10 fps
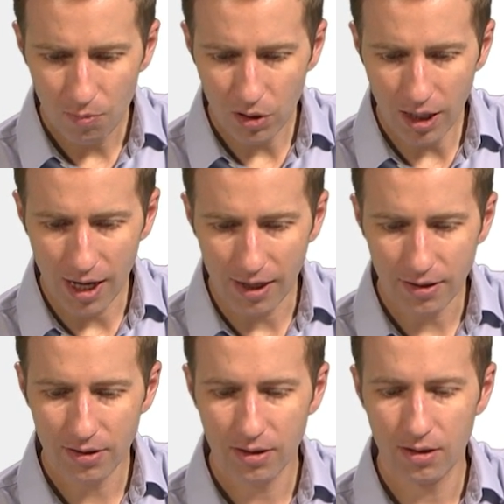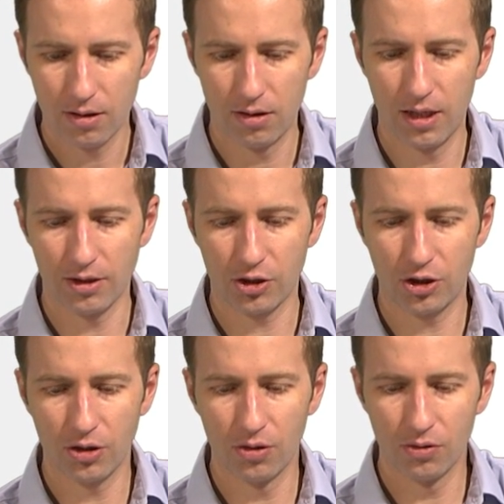plot that
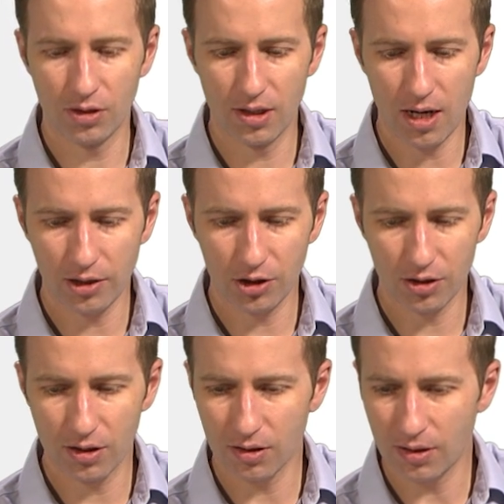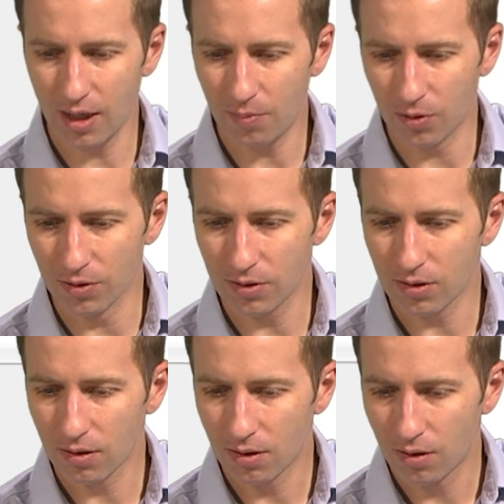shows not just the
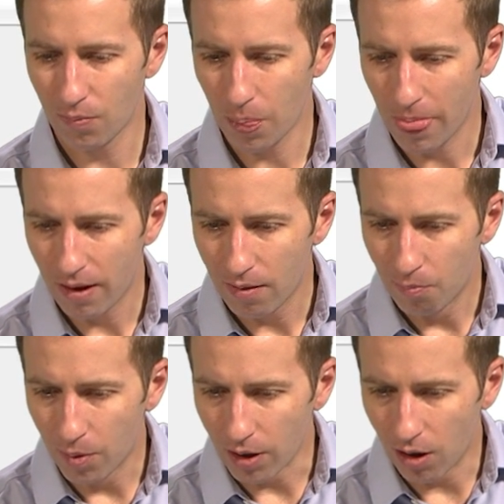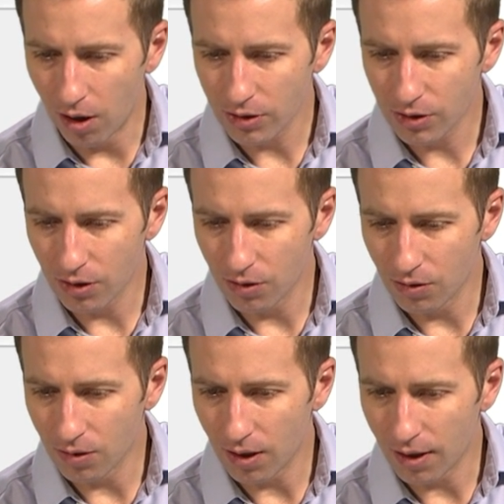samples, but
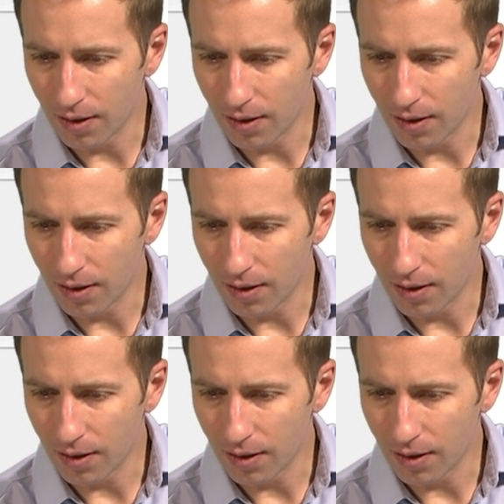also